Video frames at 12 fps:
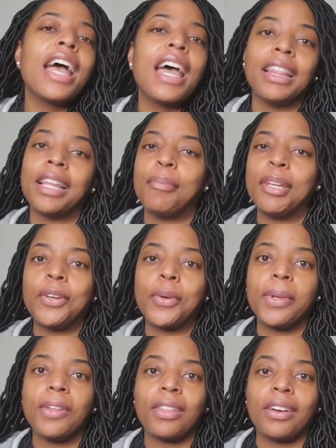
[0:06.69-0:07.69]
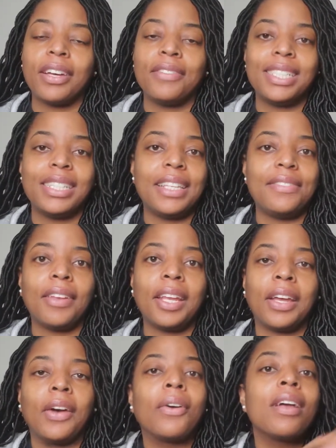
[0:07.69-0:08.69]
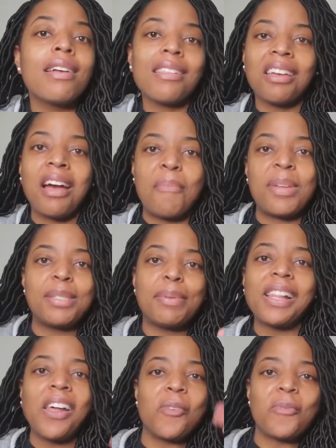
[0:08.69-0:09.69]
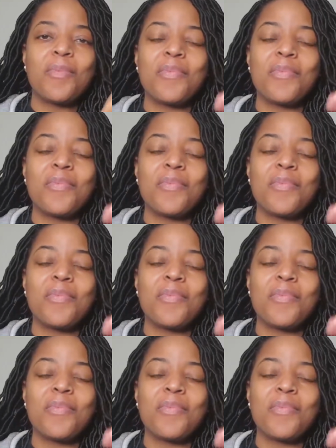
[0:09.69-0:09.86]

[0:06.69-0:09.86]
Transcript: And let me know what you thought of today's video in the comments below.